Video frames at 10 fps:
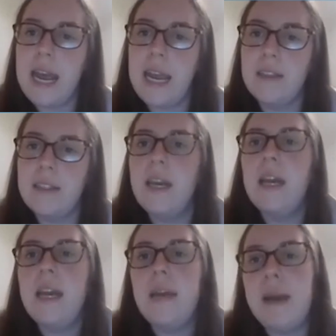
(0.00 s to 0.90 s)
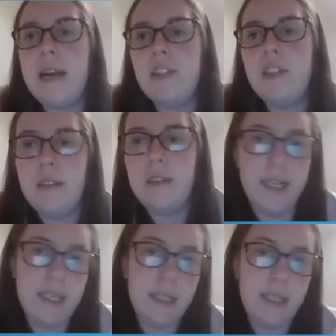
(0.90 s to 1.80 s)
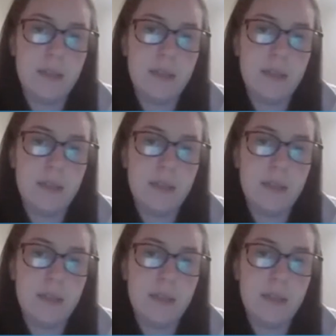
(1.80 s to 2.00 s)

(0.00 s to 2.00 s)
8, it matches 96%.